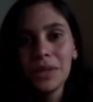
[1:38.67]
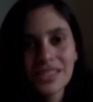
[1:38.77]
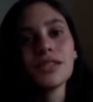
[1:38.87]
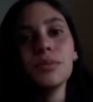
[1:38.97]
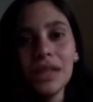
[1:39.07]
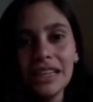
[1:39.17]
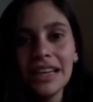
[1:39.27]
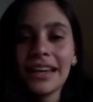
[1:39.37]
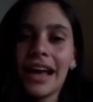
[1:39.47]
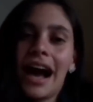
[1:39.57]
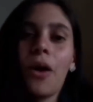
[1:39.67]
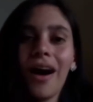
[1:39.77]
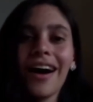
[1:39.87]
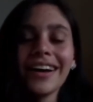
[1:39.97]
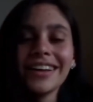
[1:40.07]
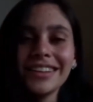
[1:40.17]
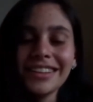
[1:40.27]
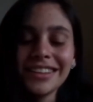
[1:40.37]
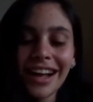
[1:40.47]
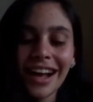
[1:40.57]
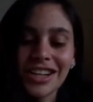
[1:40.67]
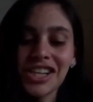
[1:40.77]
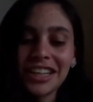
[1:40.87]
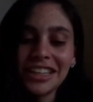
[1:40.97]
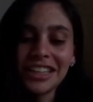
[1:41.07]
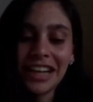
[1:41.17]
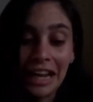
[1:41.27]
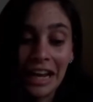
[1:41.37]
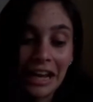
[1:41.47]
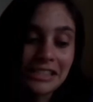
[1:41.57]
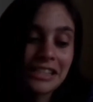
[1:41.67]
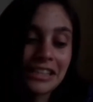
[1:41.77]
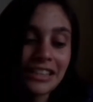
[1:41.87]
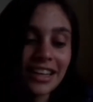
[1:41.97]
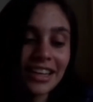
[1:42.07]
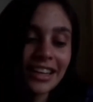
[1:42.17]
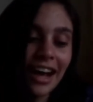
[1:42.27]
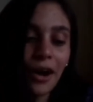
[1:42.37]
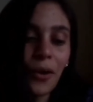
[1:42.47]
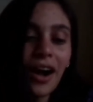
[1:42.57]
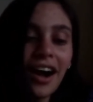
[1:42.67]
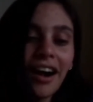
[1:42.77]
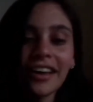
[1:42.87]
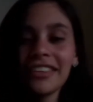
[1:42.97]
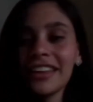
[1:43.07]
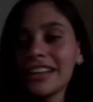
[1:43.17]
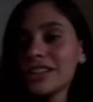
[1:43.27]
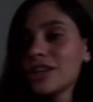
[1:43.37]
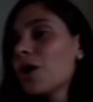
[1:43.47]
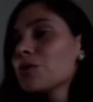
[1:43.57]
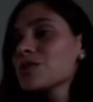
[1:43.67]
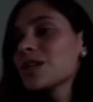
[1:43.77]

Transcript: to me and how I actually analyze it and how I think it goes and what